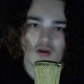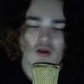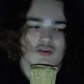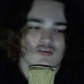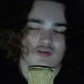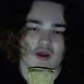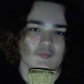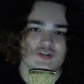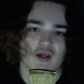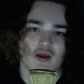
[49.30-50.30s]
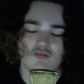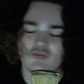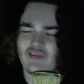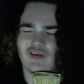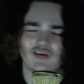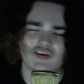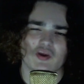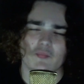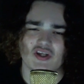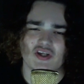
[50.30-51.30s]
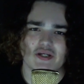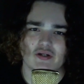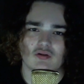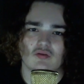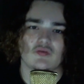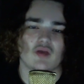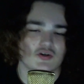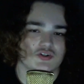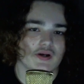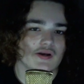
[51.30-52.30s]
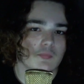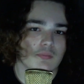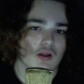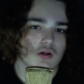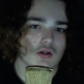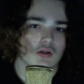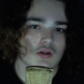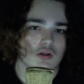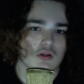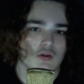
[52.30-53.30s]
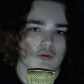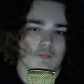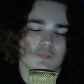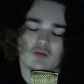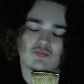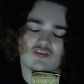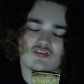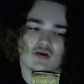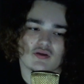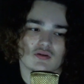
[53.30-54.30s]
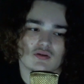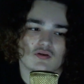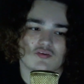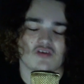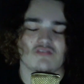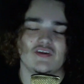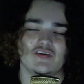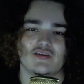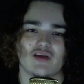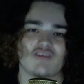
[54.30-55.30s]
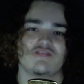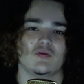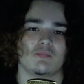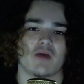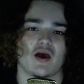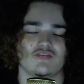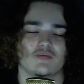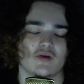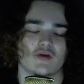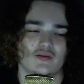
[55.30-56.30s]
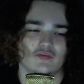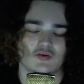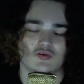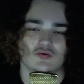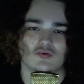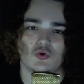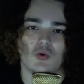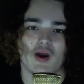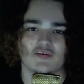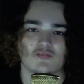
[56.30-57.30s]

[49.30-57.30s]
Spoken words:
Snapchat, everything linked on my channel. Not trying to plug, but I'm just saying, because I feel bad for my 2 active